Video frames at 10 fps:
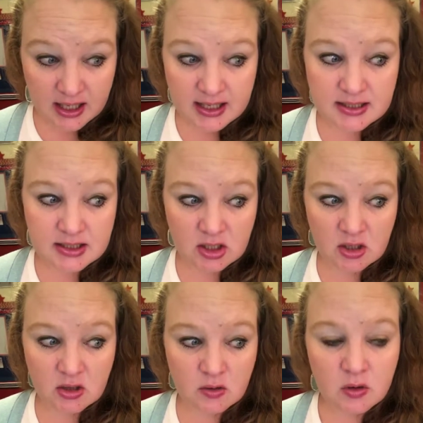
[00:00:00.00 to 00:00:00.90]

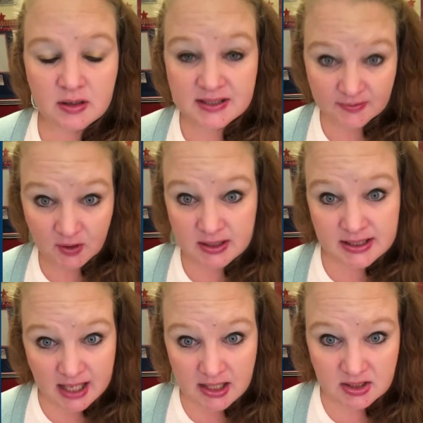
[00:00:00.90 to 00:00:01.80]
into different
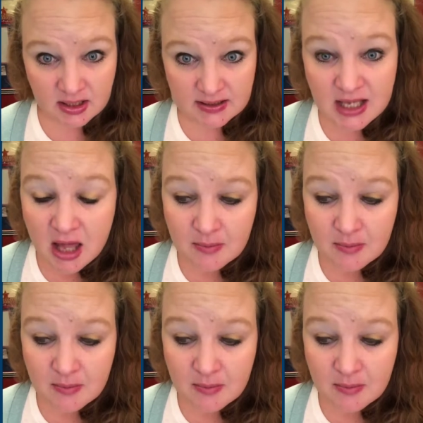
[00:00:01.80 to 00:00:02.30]
sections